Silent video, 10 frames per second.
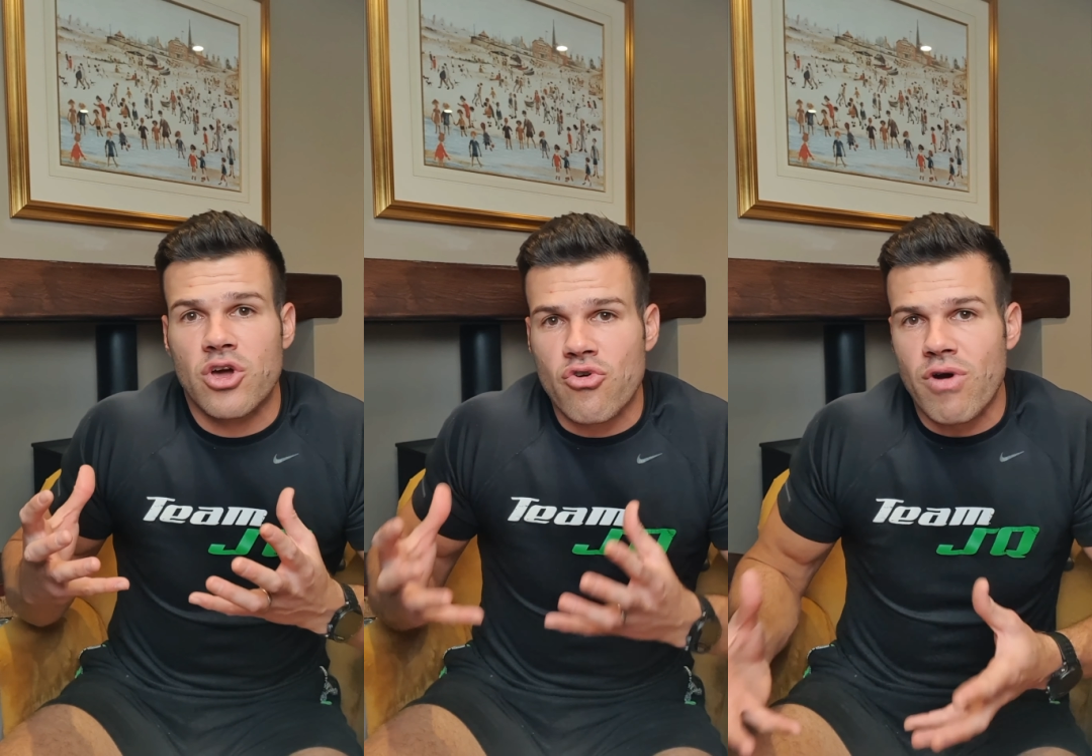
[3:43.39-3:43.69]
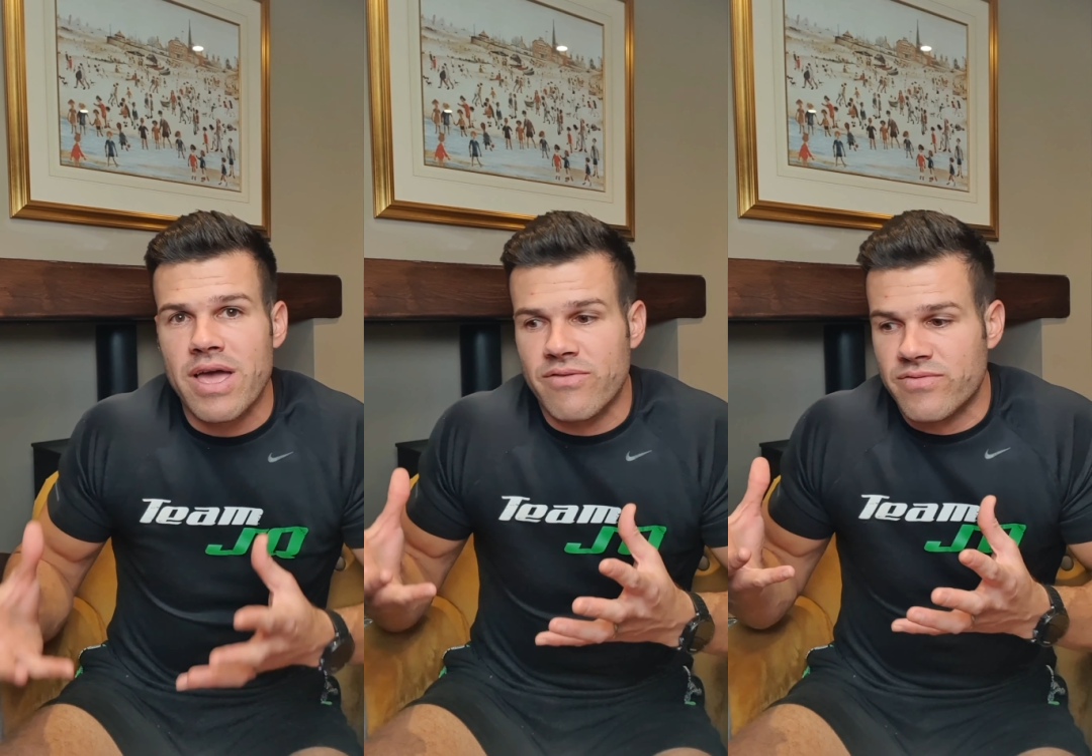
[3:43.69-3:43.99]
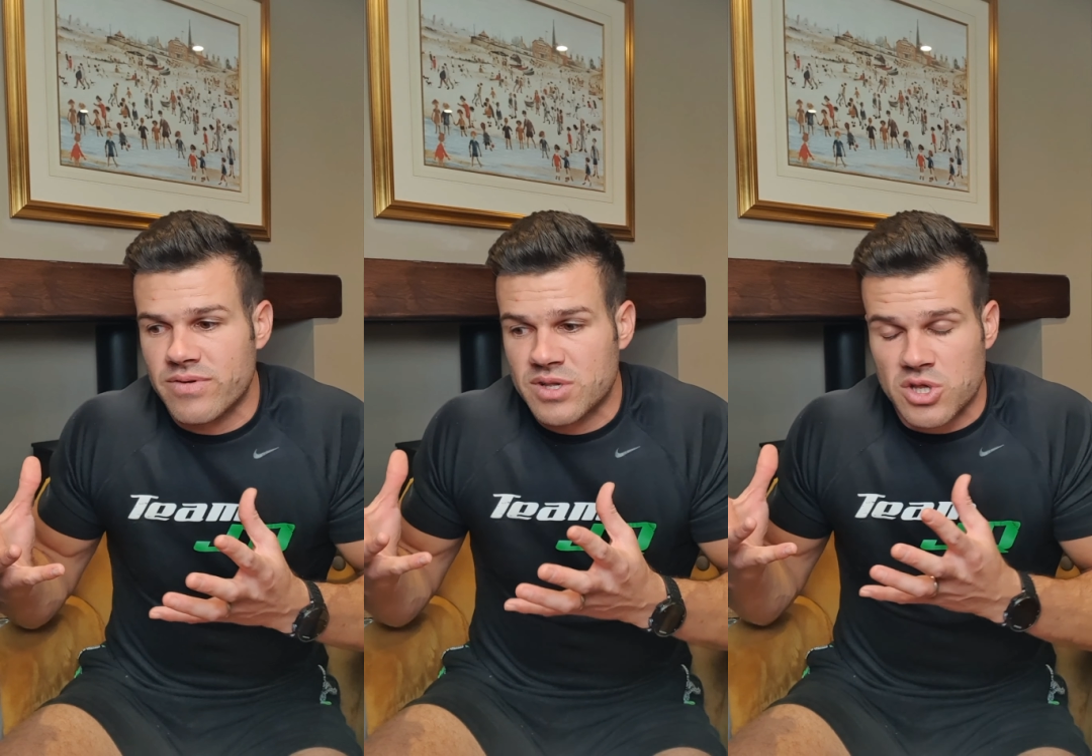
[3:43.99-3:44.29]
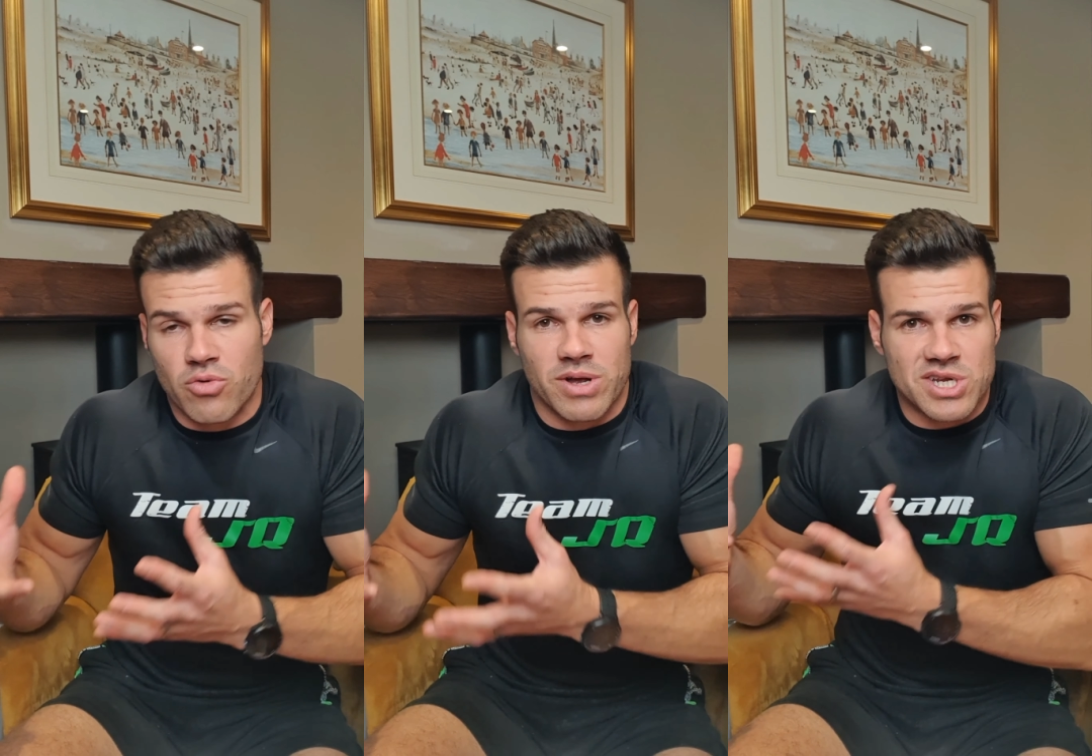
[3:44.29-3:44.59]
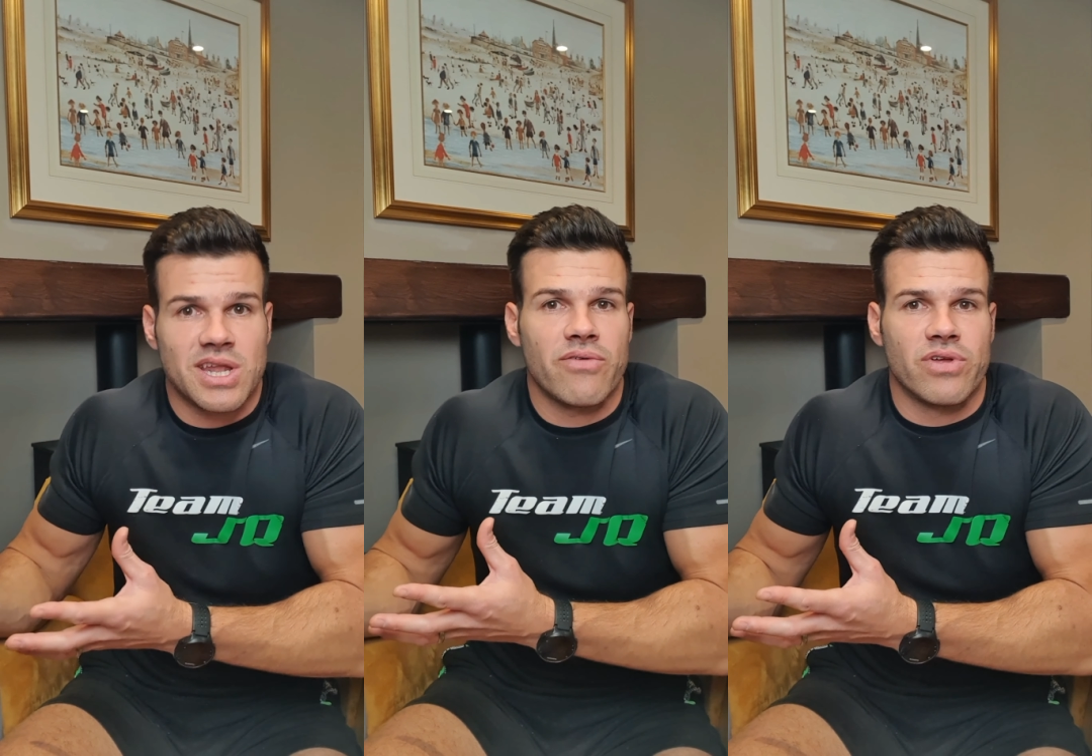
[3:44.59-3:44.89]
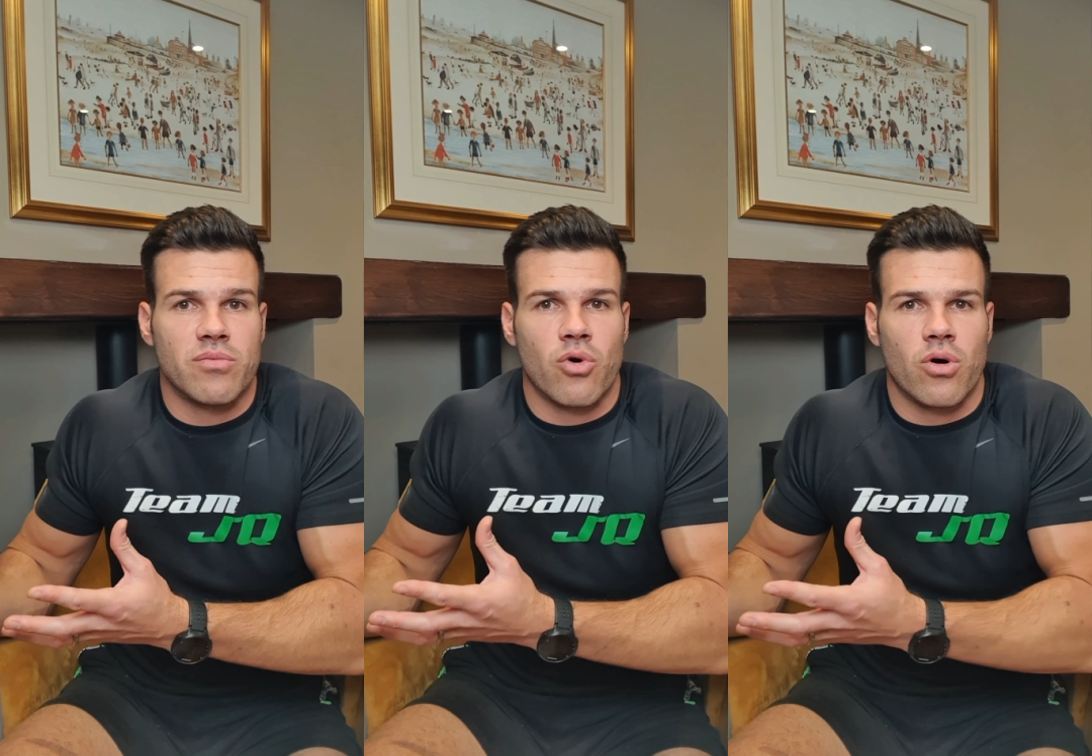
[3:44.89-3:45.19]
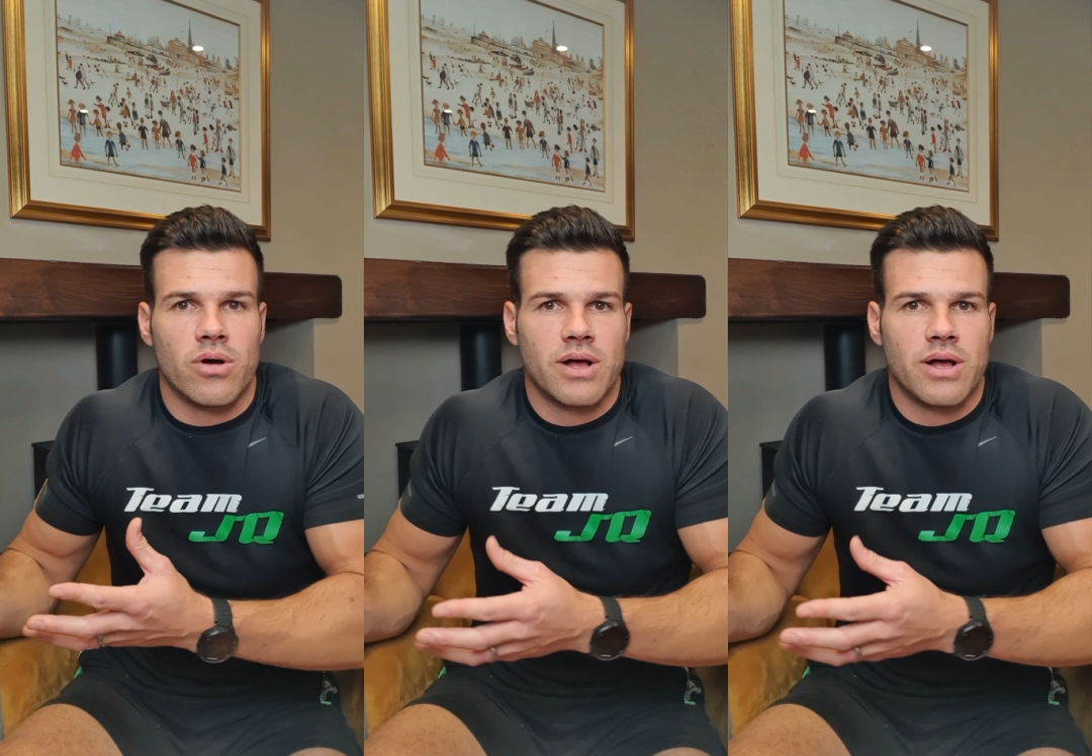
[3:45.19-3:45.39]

crave so much stuff anymore.